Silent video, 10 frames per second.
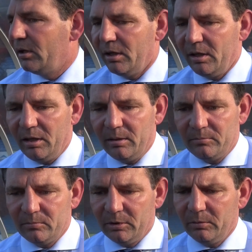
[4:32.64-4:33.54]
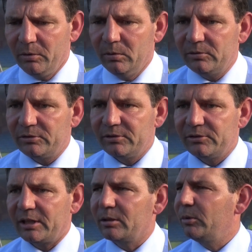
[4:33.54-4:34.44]
Well, the rules,
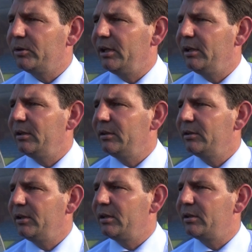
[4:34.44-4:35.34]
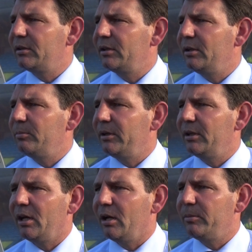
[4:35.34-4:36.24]
second booking, you
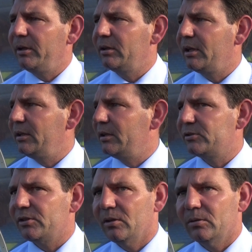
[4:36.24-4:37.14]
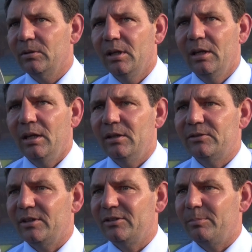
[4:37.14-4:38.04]
can't appeal, can you? So
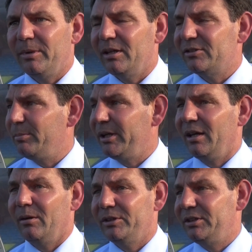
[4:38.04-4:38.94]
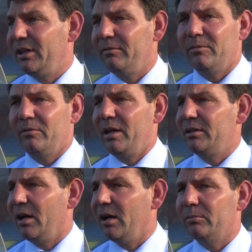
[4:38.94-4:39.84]
it's a big... I wish you give him a
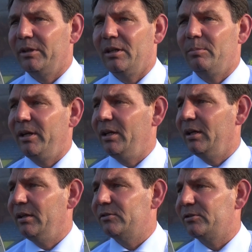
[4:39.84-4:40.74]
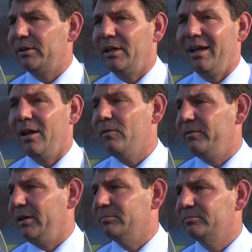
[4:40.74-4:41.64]
red card and we can appeal it so he can get off
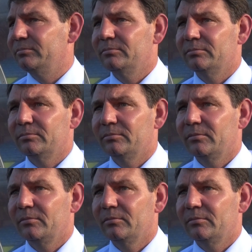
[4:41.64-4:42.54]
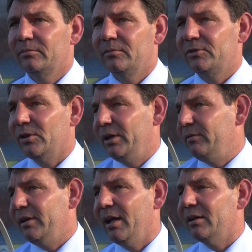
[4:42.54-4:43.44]
it. So
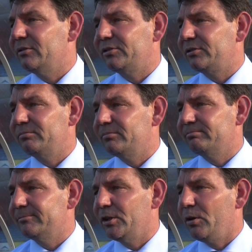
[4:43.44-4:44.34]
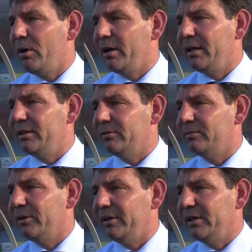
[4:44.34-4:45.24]
even that's at the wrong end of
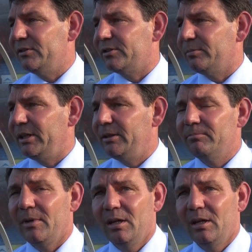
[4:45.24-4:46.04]
where it needs to be.